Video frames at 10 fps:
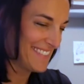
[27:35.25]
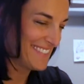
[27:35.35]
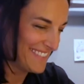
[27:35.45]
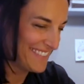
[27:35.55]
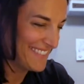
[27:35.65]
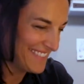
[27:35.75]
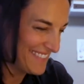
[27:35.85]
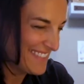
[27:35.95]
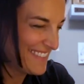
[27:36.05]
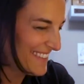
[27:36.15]

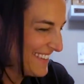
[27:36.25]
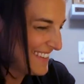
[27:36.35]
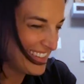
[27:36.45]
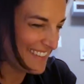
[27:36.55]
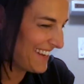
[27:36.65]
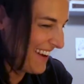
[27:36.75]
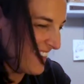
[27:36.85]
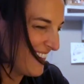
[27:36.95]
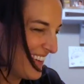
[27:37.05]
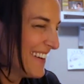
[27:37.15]

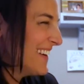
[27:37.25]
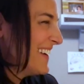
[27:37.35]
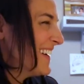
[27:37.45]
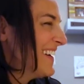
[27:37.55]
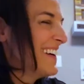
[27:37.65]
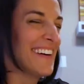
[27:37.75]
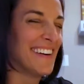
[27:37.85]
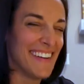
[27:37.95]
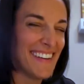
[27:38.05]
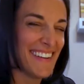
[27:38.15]

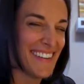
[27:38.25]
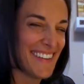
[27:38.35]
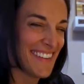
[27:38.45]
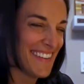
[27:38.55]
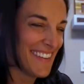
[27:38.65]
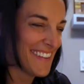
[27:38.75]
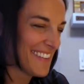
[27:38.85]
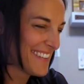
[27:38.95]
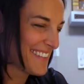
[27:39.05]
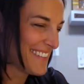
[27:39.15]

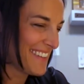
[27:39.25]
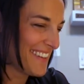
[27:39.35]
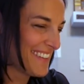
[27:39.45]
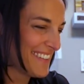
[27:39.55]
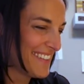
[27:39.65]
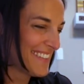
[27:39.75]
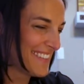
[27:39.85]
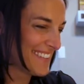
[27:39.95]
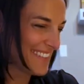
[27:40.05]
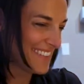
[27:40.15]

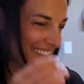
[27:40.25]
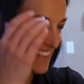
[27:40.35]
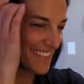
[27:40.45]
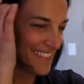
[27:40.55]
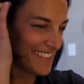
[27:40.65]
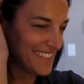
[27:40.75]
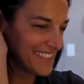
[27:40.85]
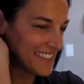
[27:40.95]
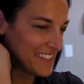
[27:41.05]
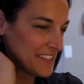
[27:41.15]

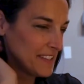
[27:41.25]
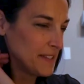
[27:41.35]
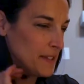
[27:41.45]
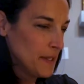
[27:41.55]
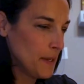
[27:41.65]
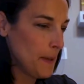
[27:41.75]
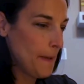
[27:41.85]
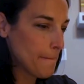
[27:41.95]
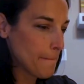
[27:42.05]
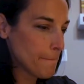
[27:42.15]

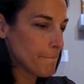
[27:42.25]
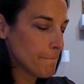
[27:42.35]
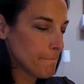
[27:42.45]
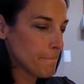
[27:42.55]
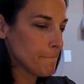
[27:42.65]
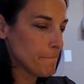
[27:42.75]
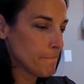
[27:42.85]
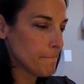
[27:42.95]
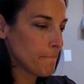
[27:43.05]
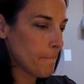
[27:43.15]
No words are spoken by the person on screen.